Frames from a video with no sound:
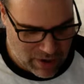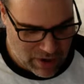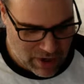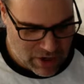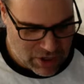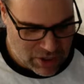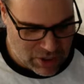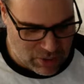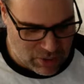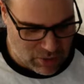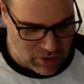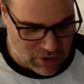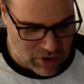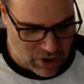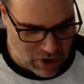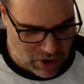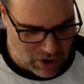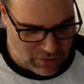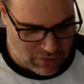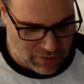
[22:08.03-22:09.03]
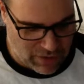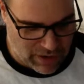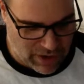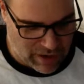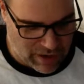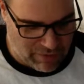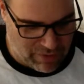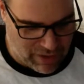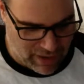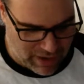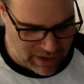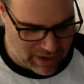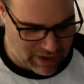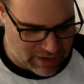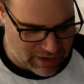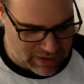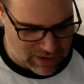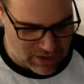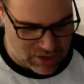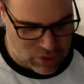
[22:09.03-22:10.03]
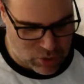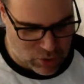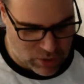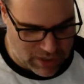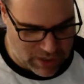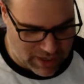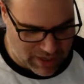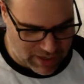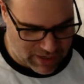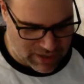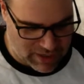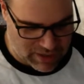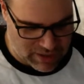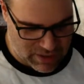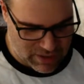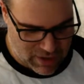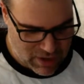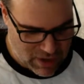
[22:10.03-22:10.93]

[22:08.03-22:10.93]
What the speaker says: She will cough and have headaches and joint aches.